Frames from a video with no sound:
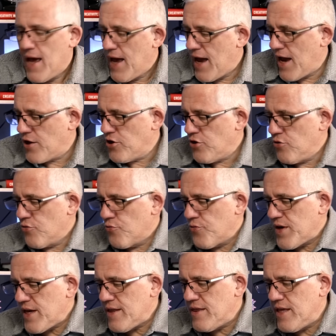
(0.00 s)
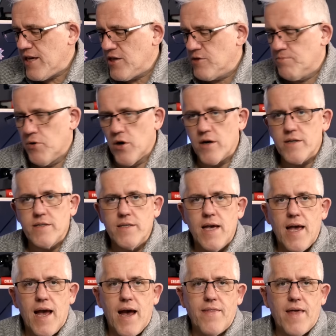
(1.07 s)
And you read these books,
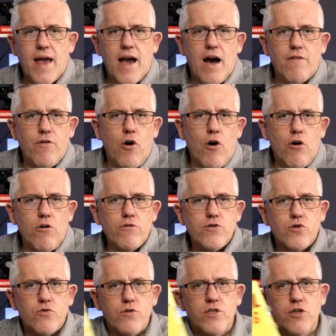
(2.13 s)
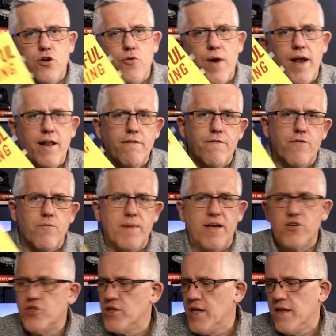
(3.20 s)
and they have all sorts of great
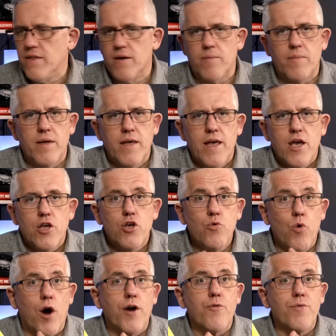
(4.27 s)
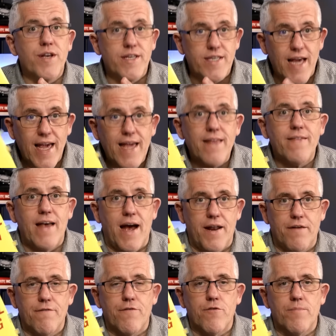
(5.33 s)
information in them. You want to retain that
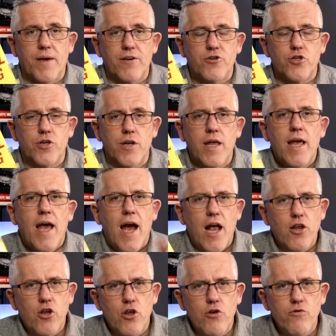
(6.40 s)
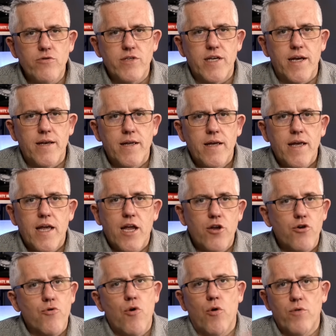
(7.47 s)
information and use it in
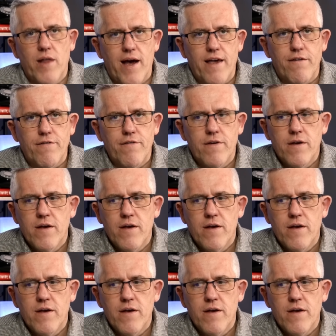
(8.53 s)
your own life.